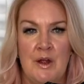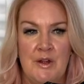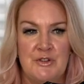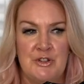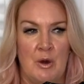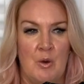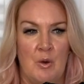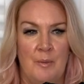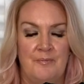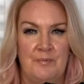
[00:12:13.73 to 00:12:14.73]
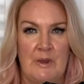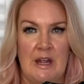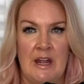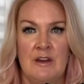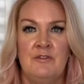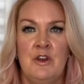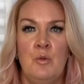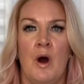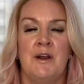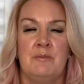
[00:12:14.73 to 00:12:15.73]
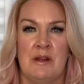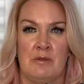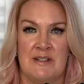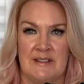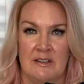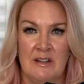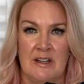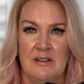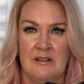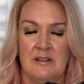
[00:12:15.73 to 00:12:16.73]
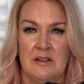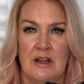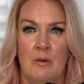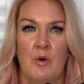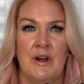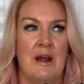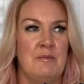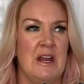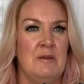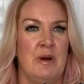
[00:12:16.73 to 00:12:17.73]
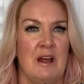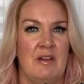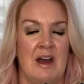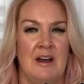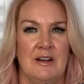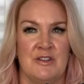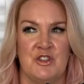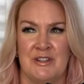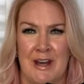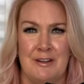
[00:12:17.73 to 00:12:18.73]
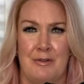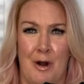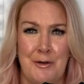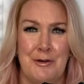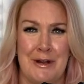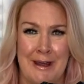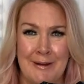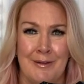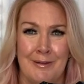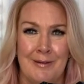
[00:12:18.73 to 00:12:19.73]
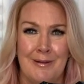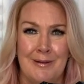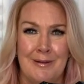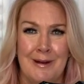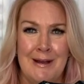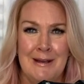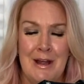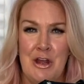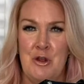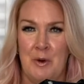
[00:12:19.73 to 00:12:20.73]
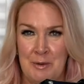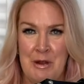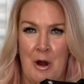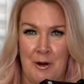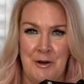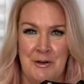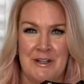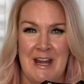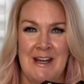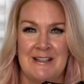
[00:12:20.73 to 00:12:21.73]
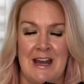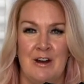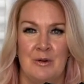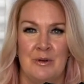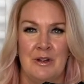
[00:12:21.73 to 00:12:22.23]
So if you want to be resilient, and what I mean by that is just kind of harder to kill, right? You want to be harder to take down.